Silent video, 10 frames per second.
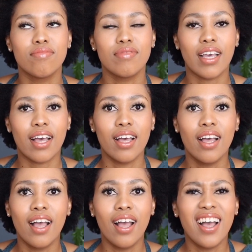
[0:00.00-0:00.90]
yeah,
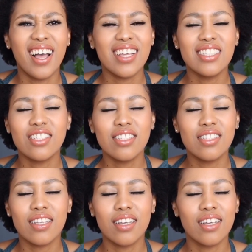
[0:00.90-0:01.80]
it's
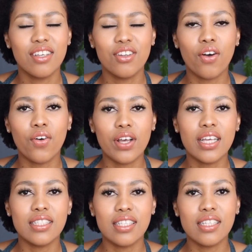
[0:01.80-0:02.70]
just,
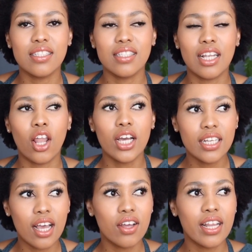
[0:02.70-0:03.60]
it's
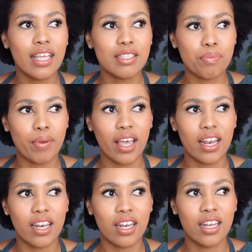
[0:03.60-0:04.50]
lockdown has been